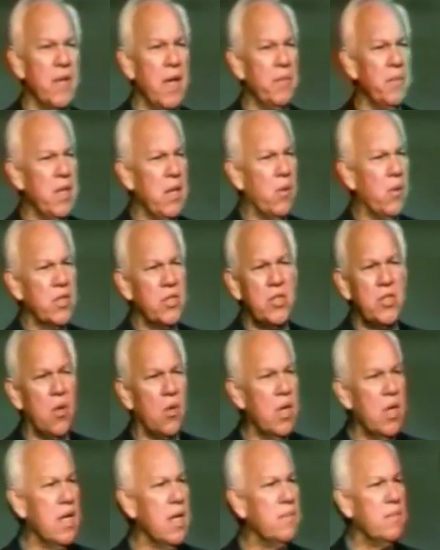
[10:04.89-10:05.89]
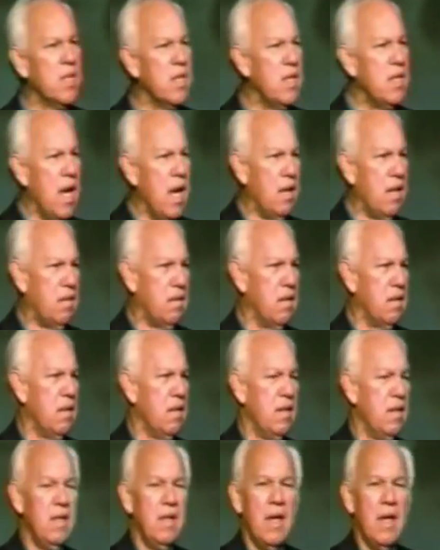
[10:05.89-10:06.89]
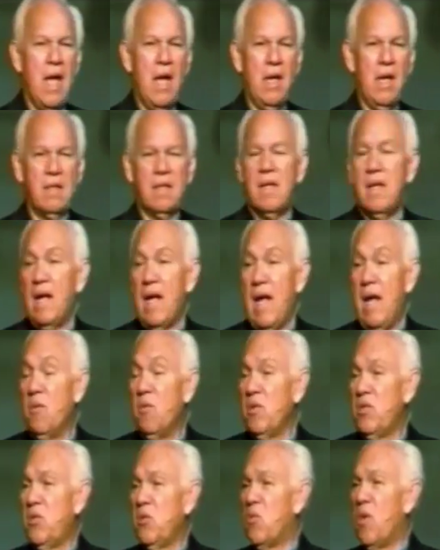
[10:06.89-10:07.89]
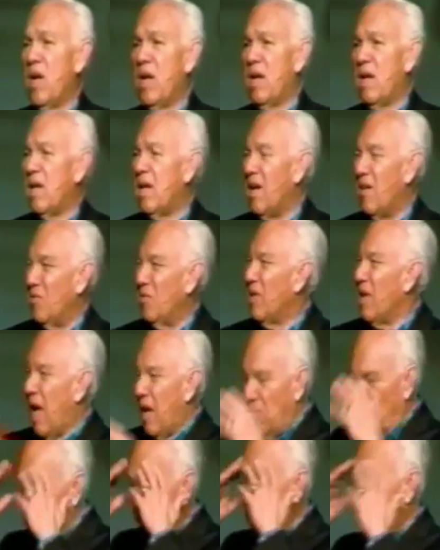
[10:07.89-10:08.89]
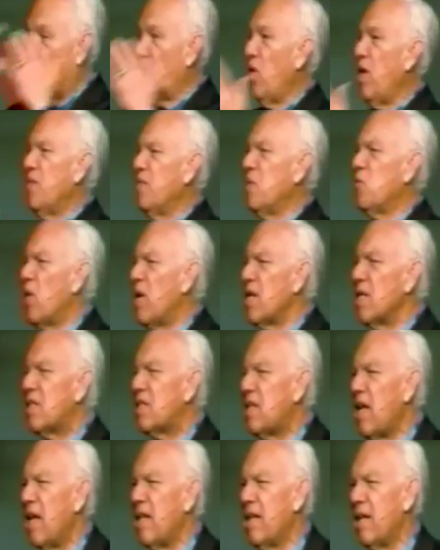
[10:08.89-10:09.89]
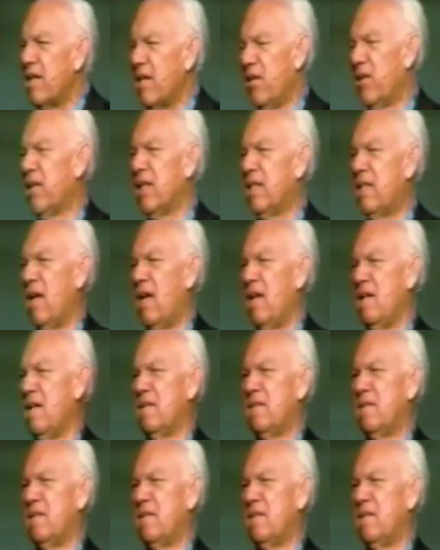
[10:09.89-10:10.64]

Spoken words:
I mean, they were stoning him to death. Would you even want to stand there and look at that?